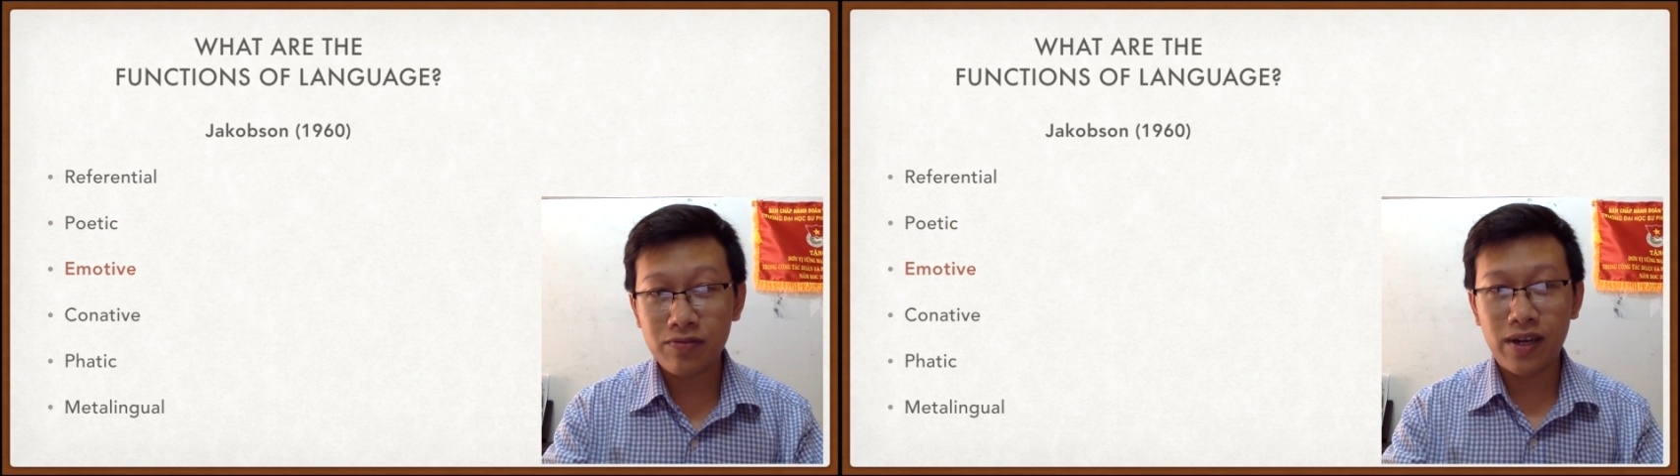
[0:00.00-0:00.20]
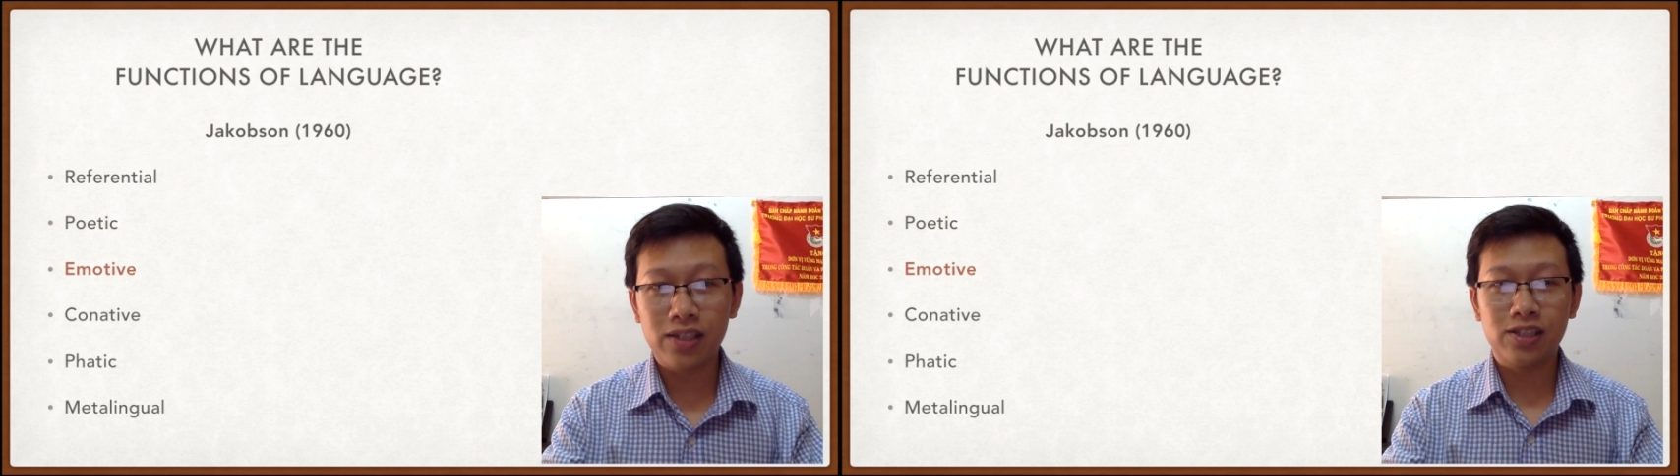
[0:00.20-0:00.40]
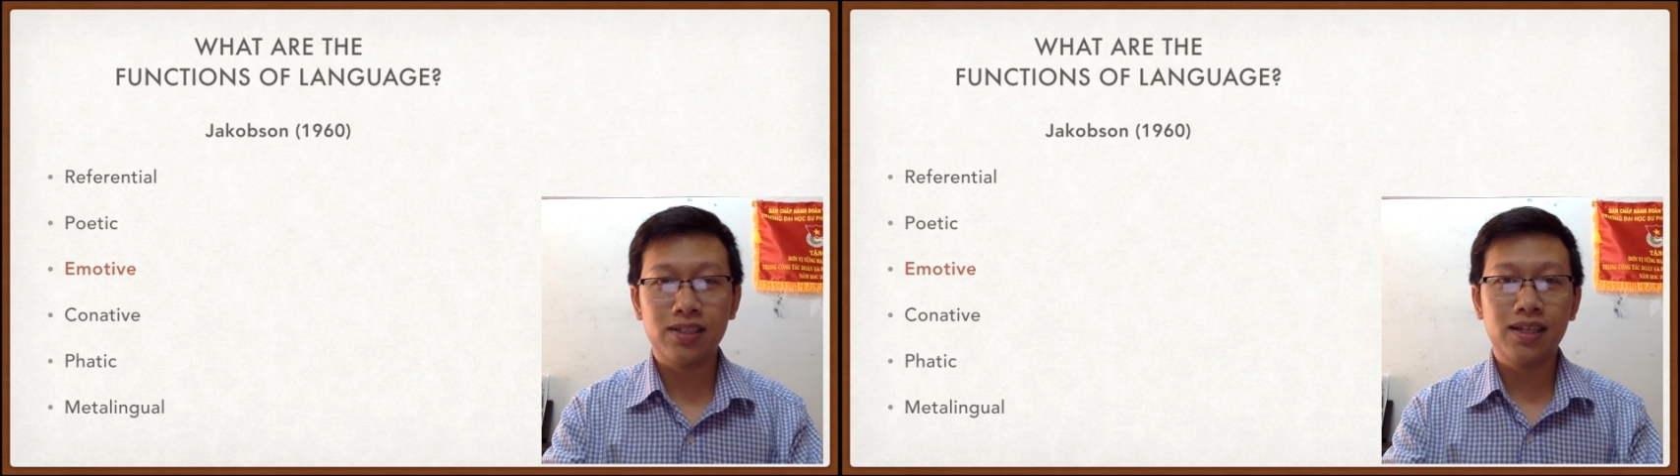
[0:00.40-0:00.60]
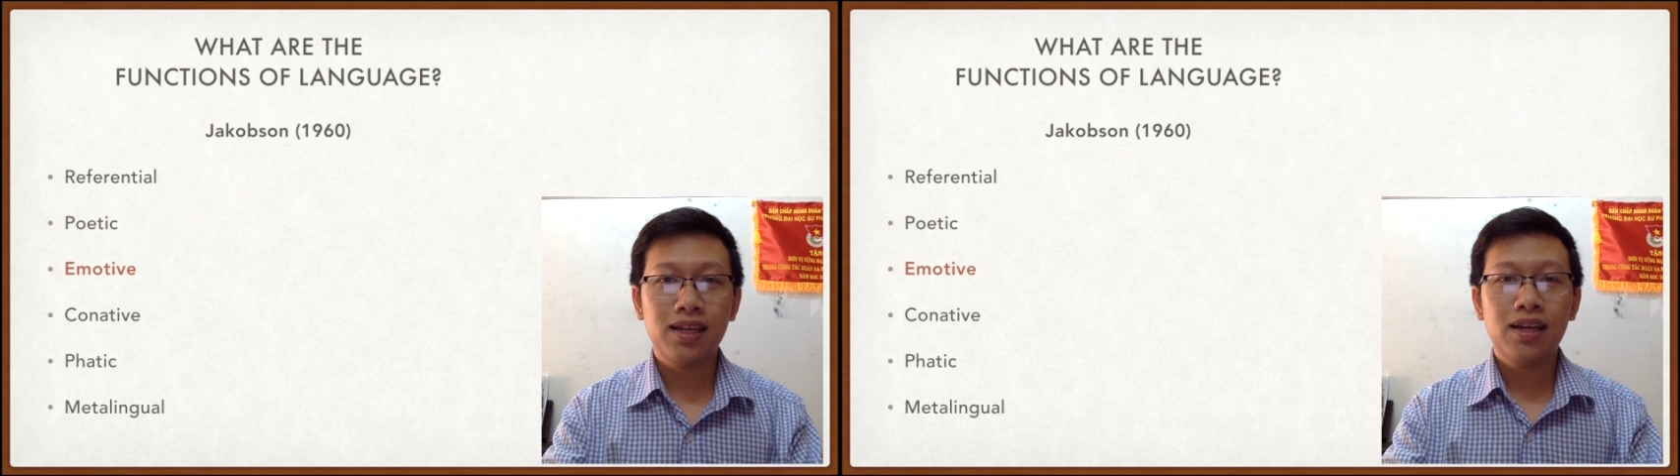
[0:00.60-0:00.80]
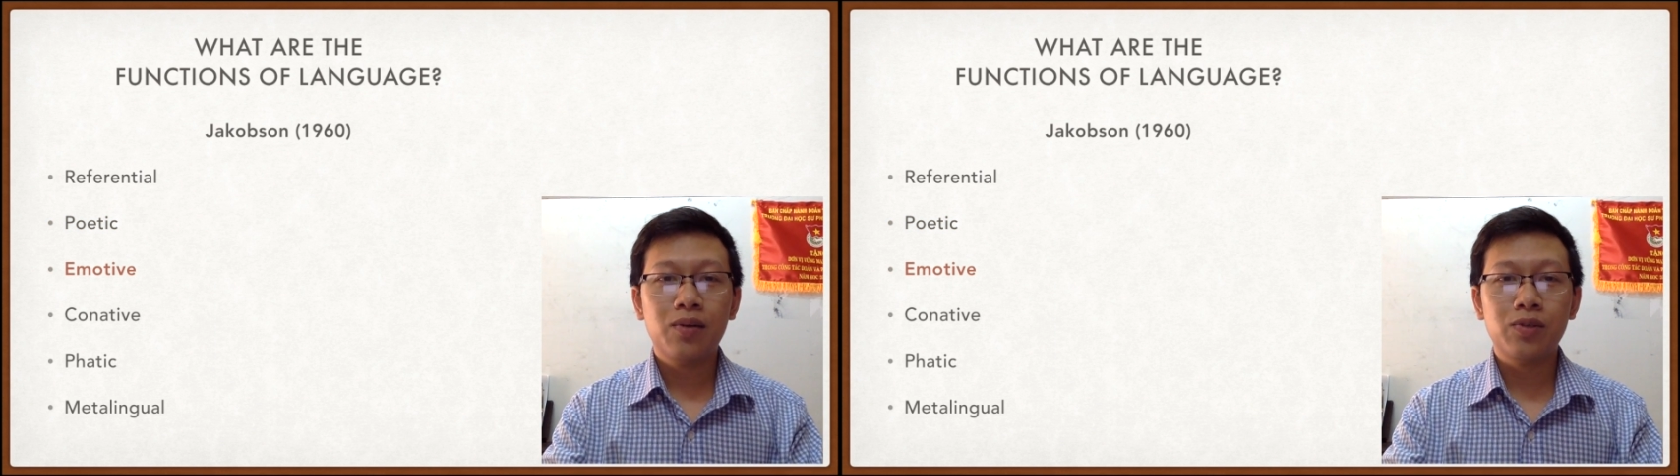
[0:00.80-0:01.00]
function,
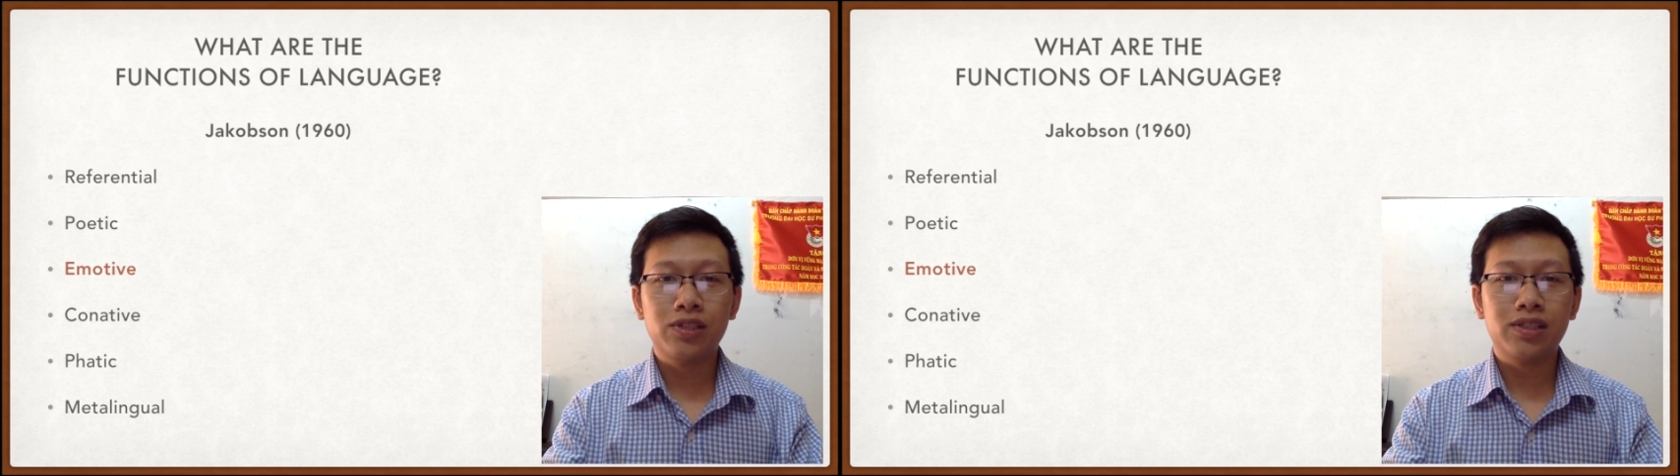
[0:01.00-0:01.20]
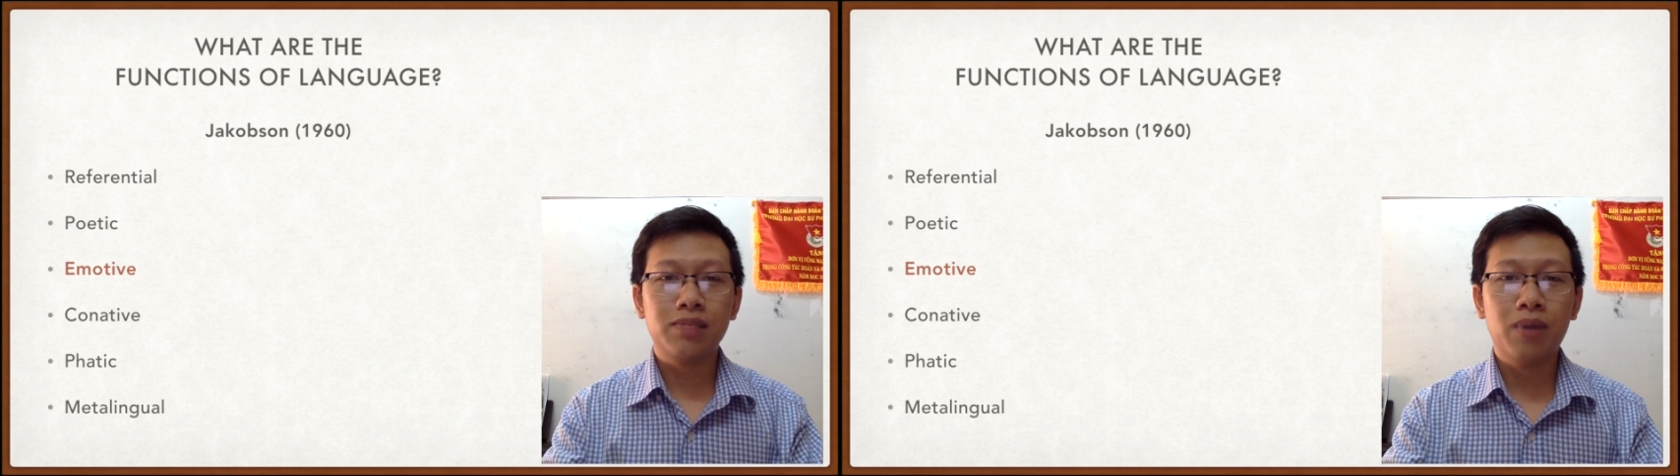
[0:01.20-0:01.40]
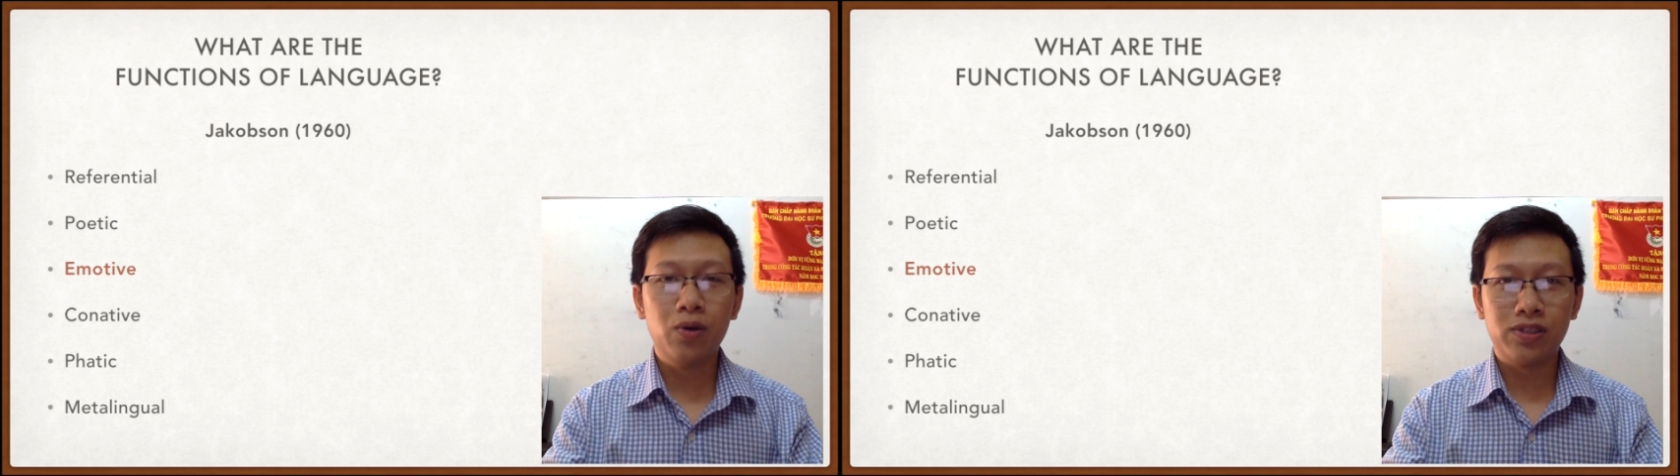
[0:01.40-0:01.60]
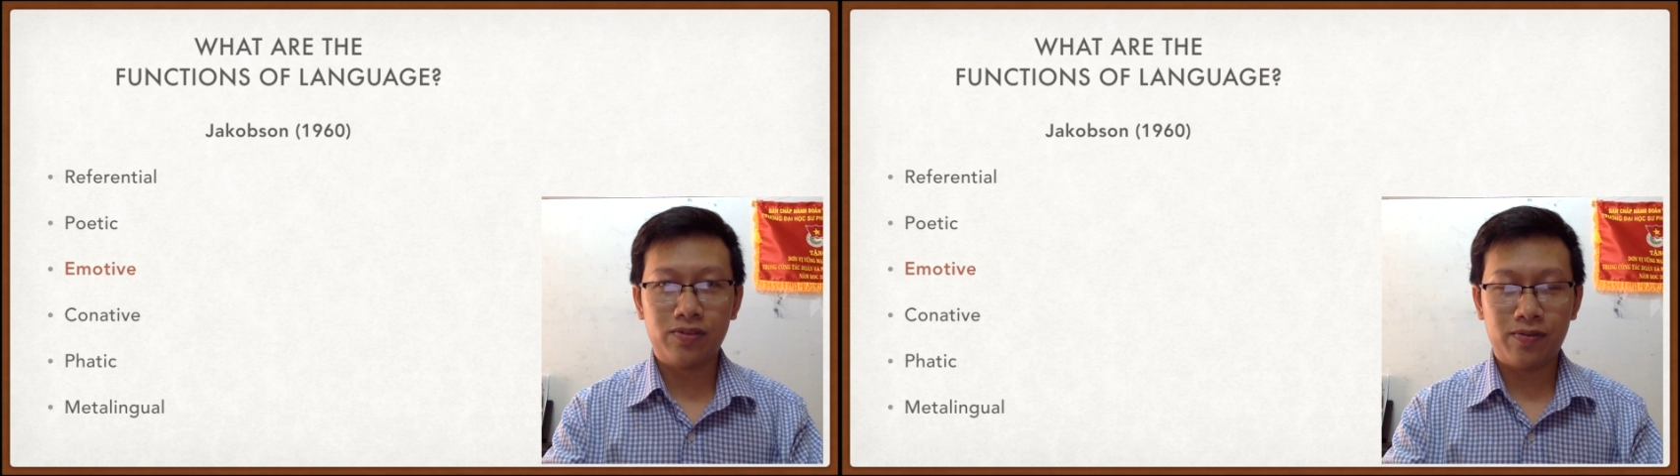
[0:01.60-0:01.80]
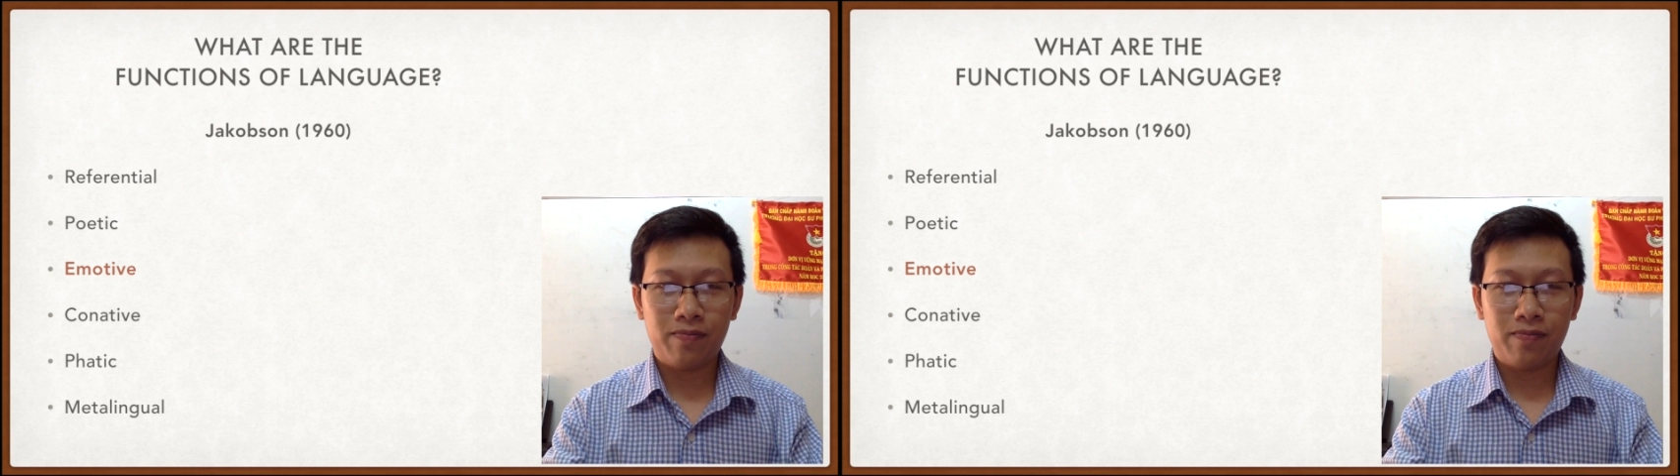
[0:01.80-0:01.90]
which is emotive.